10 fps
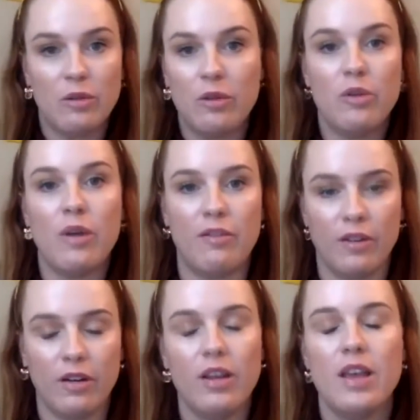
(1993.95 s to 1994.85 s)

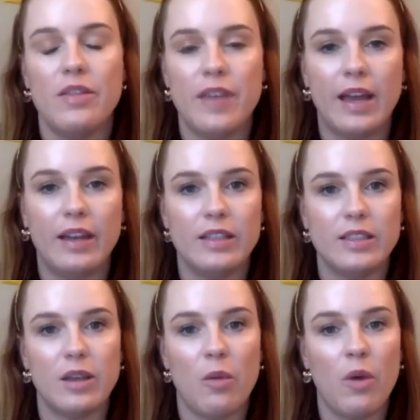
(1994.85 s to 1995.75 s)
whoever, that
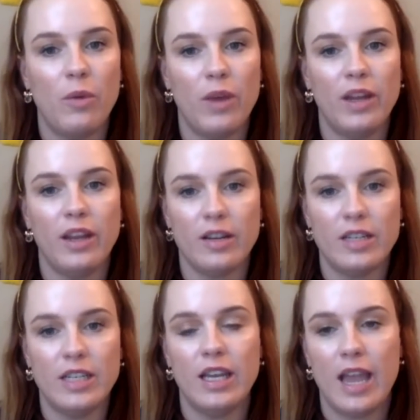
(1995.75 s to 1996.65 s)
is one way to
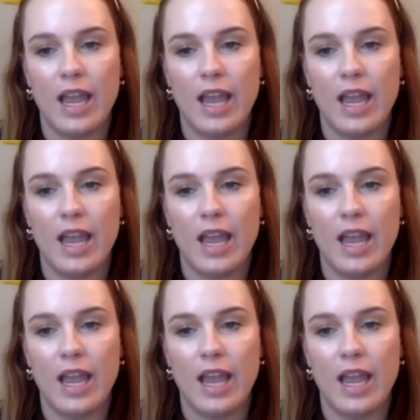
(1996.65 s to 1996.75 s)
guarantee it